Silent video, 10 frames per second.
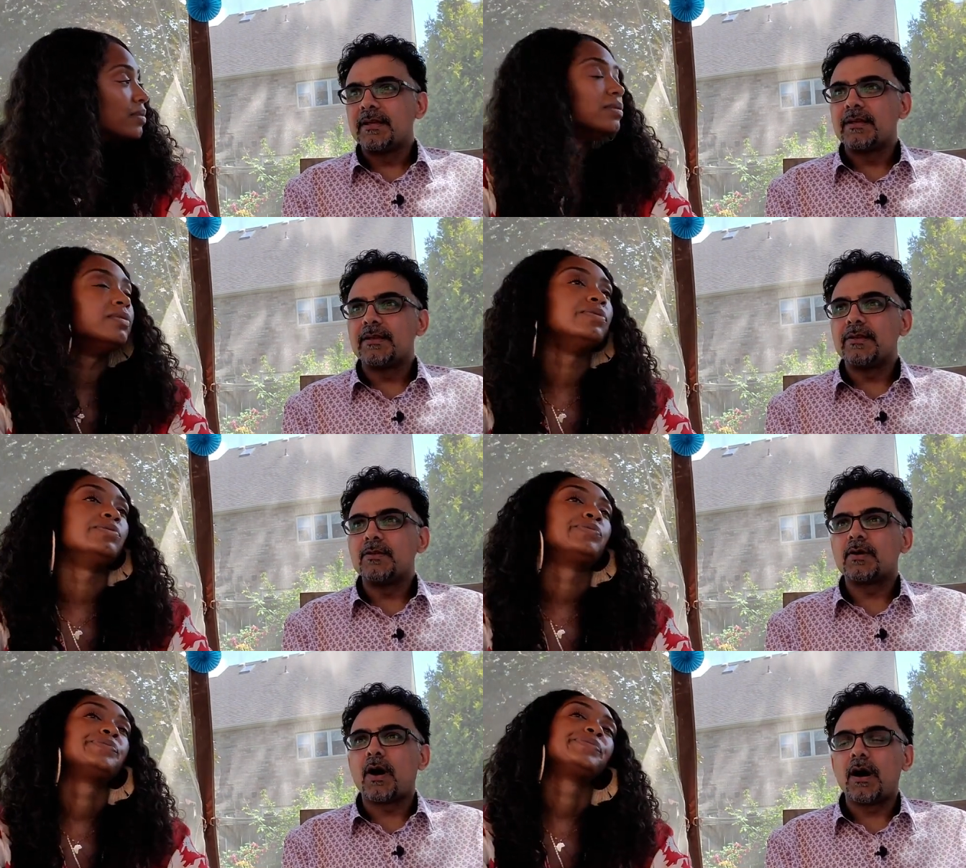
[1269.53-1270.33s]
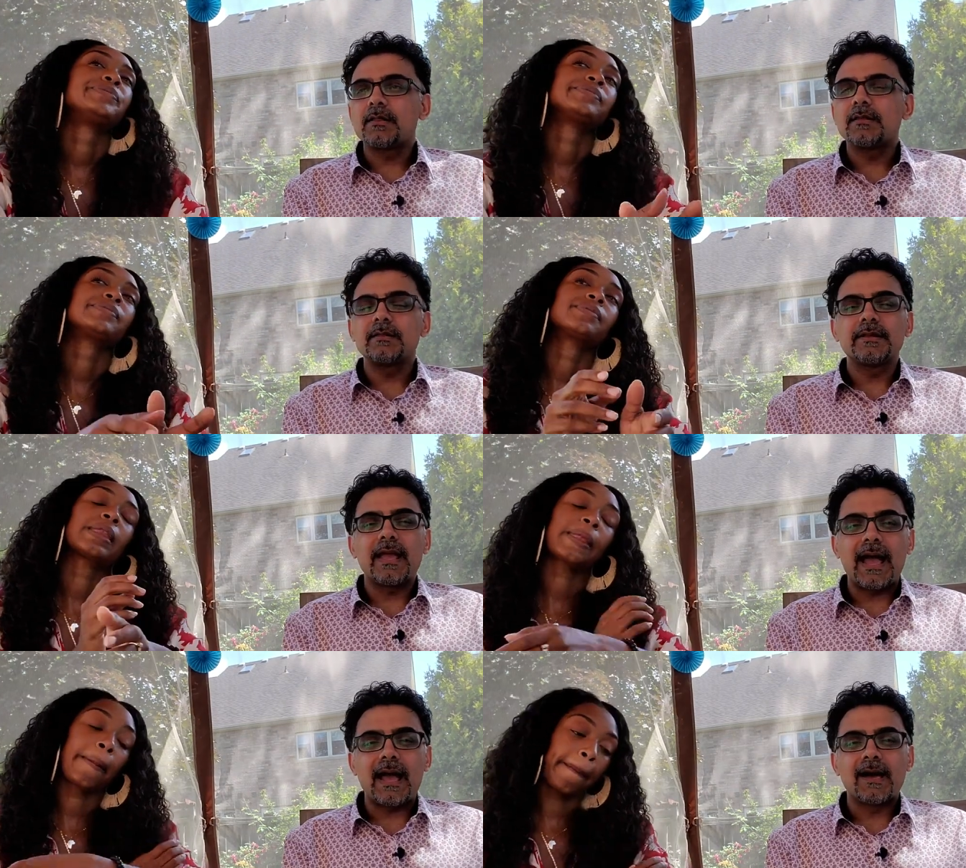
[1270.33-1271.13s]
Speaker 1: Mm. You constantly
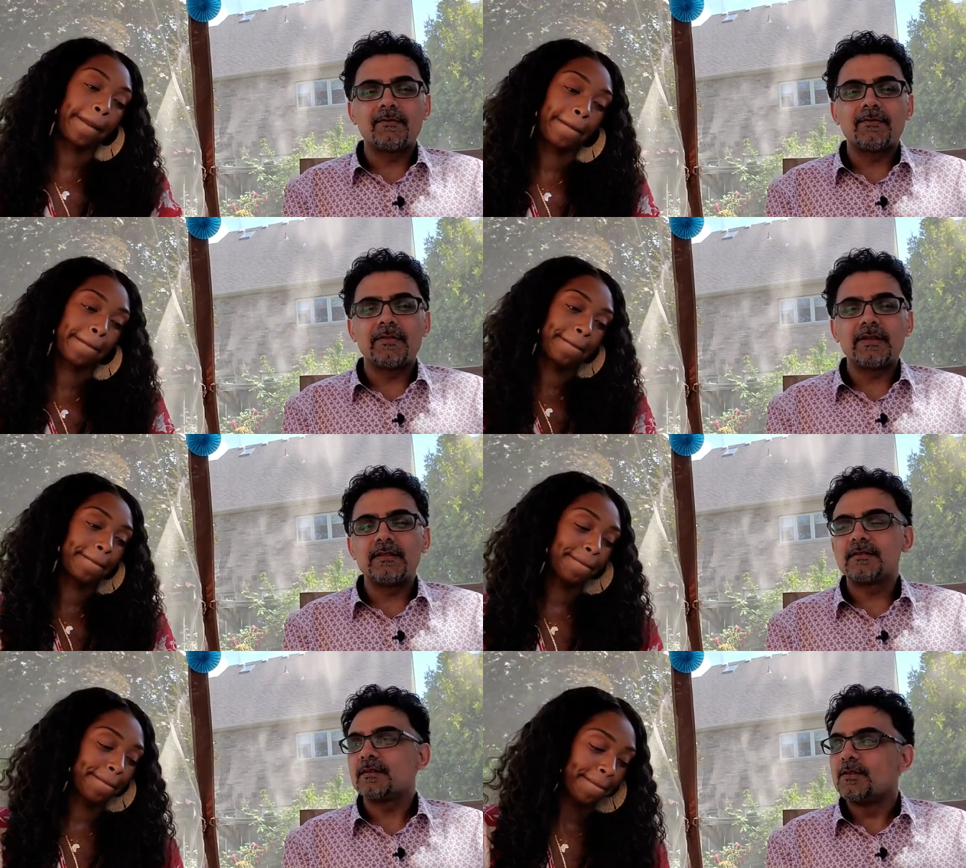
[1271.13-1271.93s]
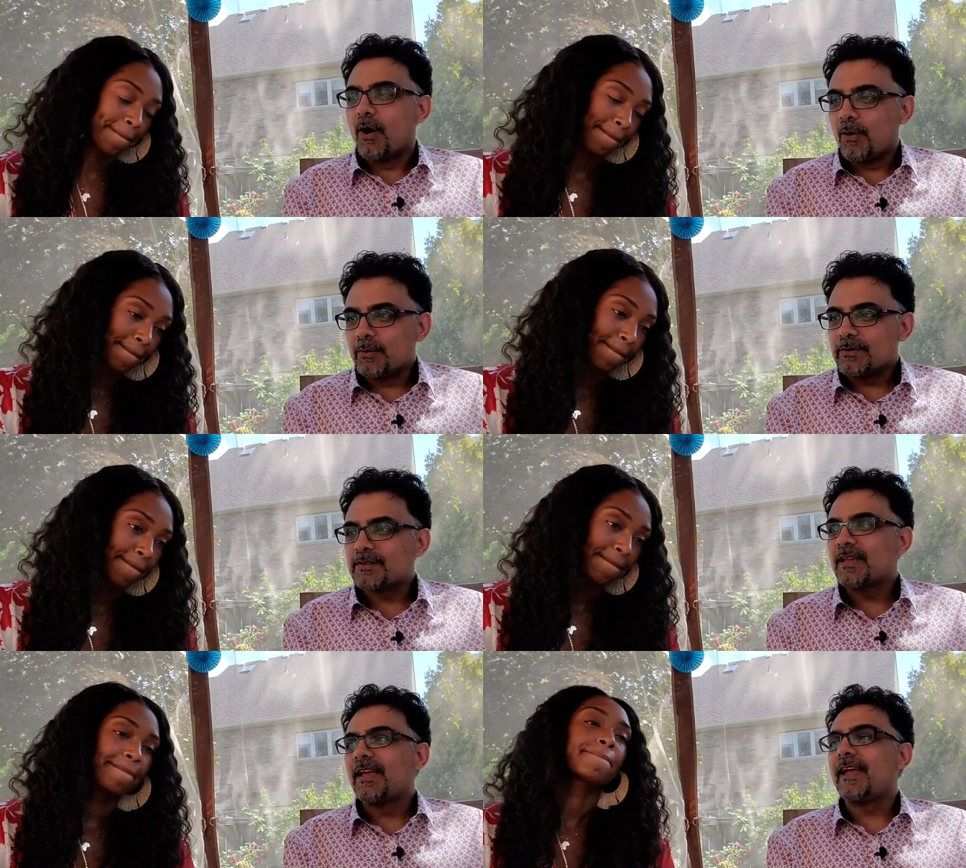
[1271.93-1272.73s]
have these no's